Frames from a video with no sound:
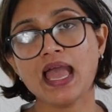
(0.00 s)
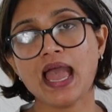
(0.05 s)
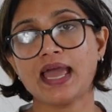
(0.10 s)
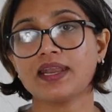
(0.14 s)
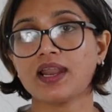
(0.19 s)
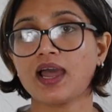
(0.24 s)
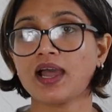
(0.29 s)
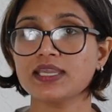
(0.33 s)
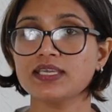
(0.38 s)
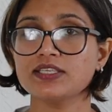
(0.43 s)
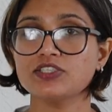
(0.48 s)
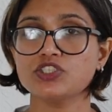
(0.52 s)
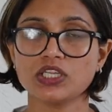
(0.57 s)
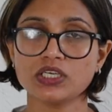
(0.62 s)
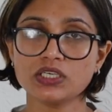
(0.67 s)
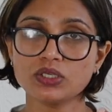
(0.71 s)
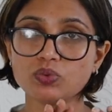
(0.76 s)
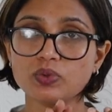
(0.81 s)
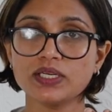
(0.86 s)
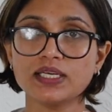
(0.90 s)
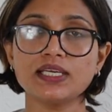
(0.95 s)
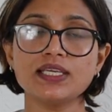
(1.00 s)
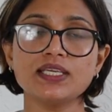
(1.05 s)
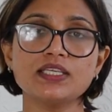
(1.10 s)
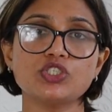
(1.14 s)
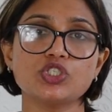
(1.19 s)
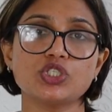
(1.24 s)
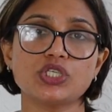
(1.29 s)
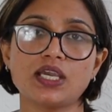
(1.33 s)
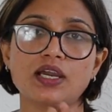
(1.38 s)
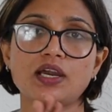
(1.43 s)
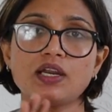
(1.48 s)
and I genuinely
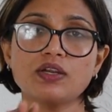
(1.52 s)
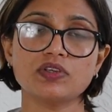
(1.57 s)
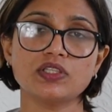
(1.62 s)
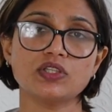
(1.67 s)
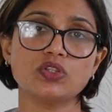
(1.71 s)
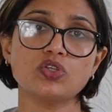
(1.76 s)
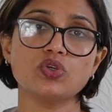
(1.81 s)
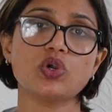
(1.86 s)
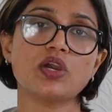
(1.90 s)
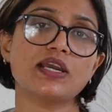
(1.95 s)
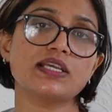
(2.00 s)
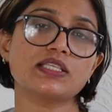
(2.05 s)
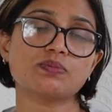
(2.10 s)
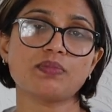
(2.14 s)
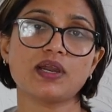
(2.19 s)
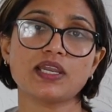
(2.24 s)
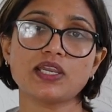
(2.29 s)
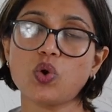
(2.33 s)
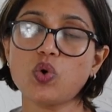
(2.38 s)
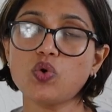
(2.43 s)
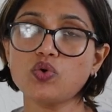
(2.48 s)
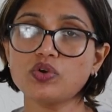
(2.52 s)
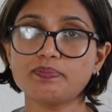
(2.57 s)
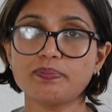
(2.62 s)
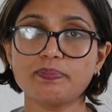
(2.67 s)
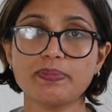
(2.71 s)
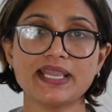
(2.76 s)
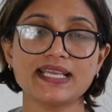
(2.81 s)
shared with you guys my own